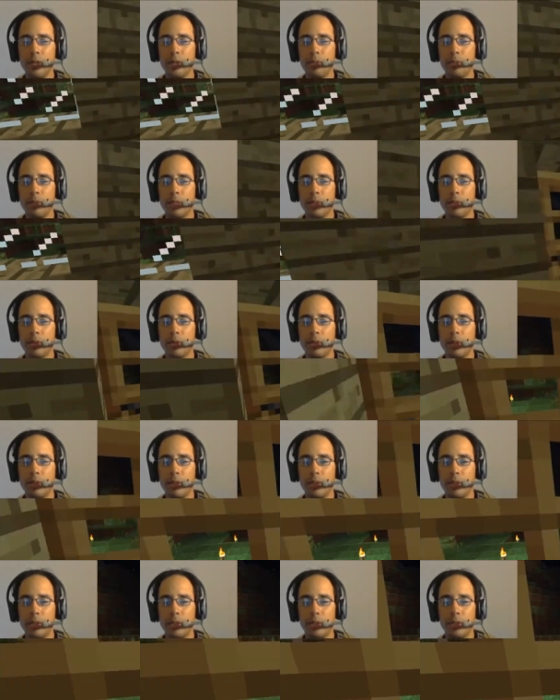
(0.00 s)
Don't you knock at my
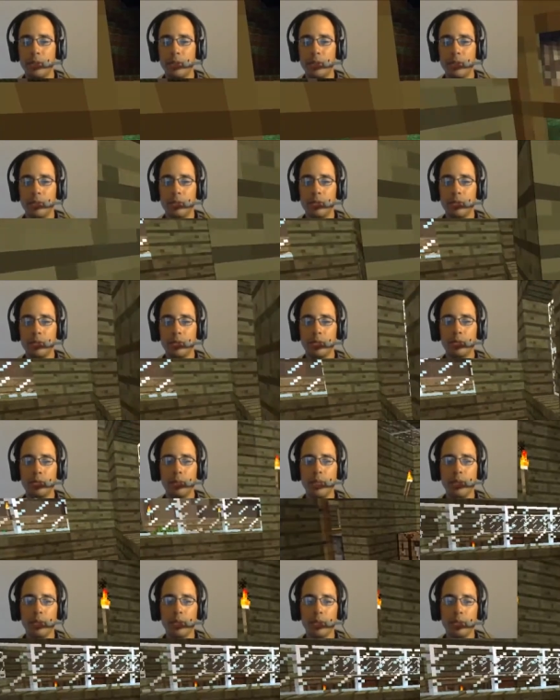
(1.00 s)
door.
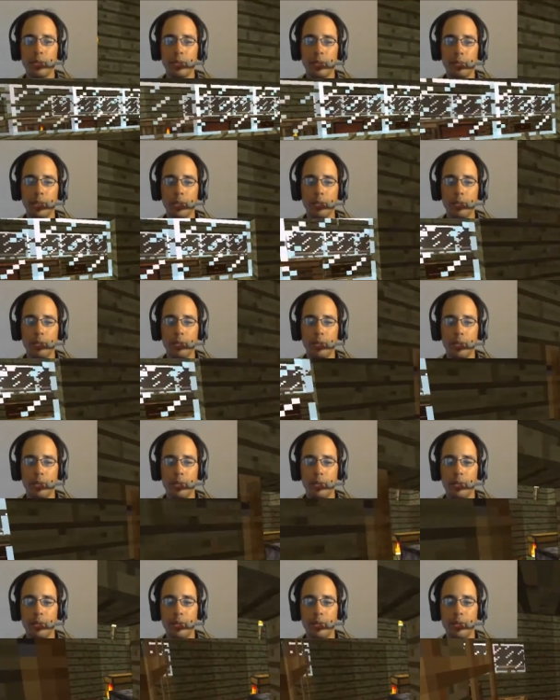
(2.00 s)
Don't you be knocking at my
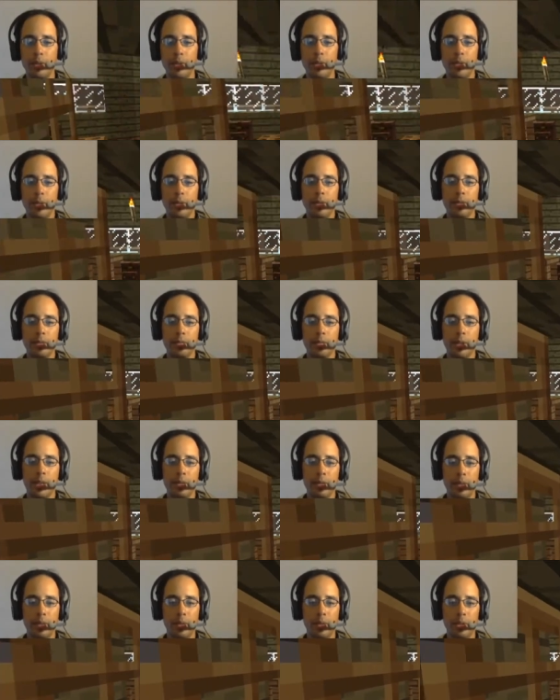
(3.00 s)
door.
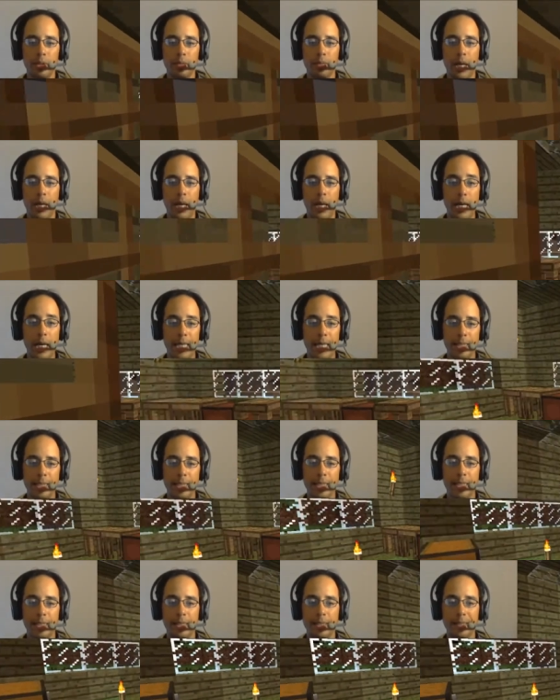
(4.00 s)
My door is
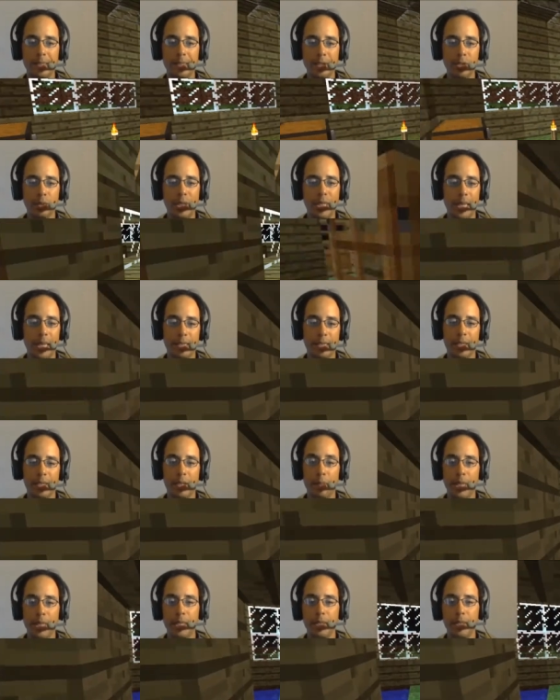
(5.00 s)
mine. You
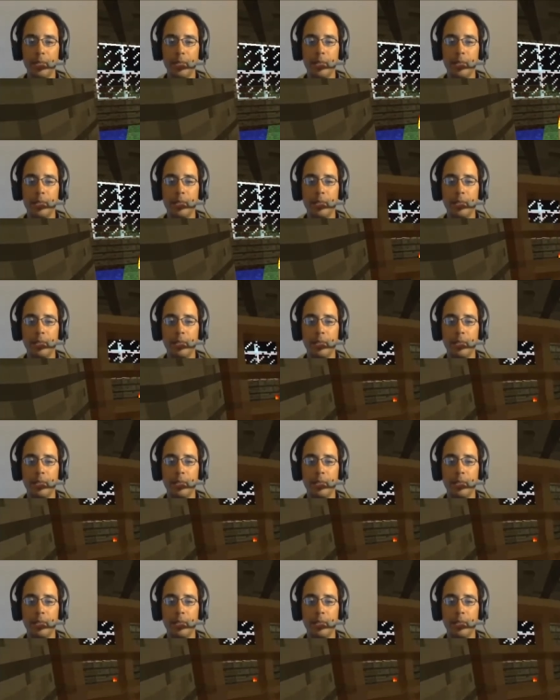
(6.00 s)
cannot come in.